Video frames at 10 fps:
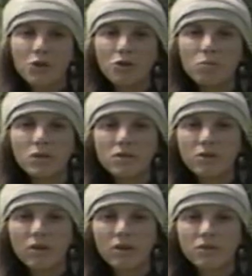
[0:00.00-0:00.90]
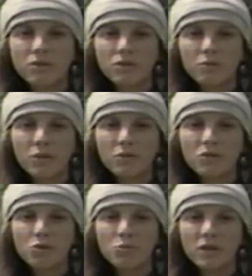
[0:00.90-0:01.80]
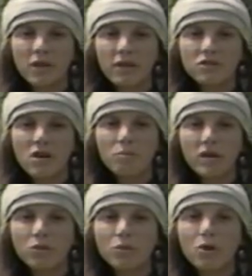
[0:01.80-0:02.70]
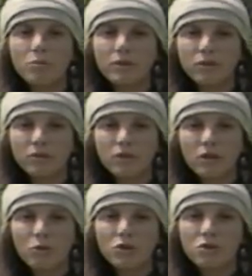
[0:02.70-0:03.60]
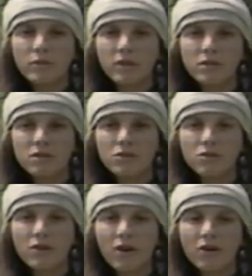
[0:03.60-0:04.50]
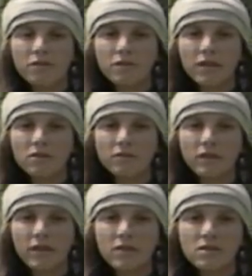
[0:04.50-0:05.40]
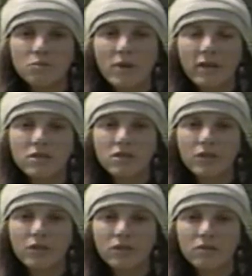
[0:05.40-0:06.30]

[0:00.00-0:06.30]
The mints are also supposed to be antimicrobial, which means they are effective against bacterial